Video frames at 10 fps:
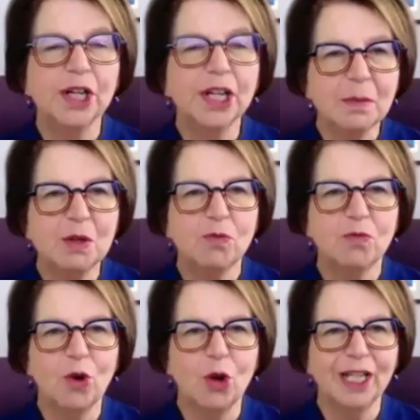going to be
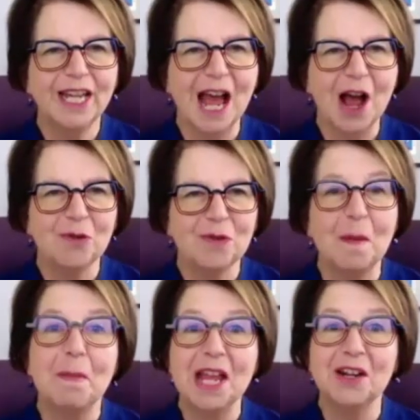rolling out the
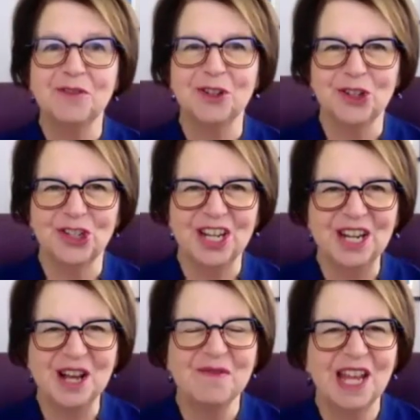beta version
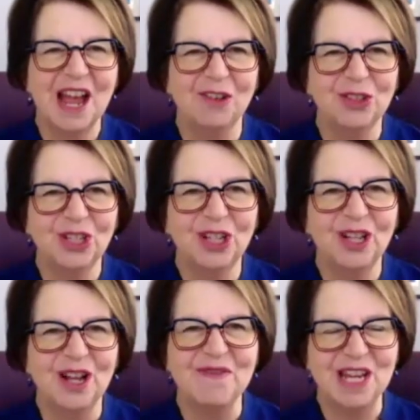of the Council
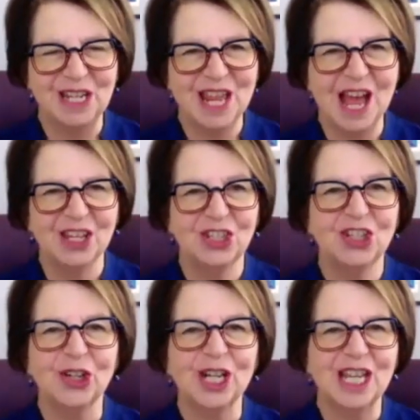of ATS
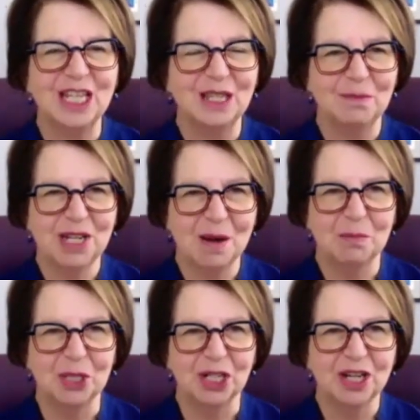starting in
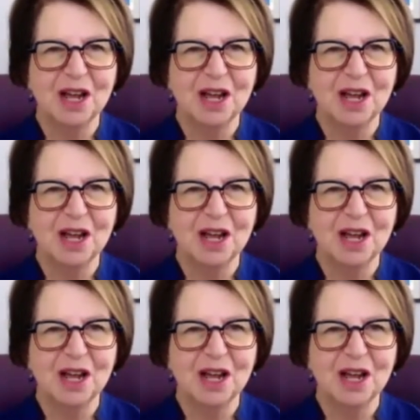September.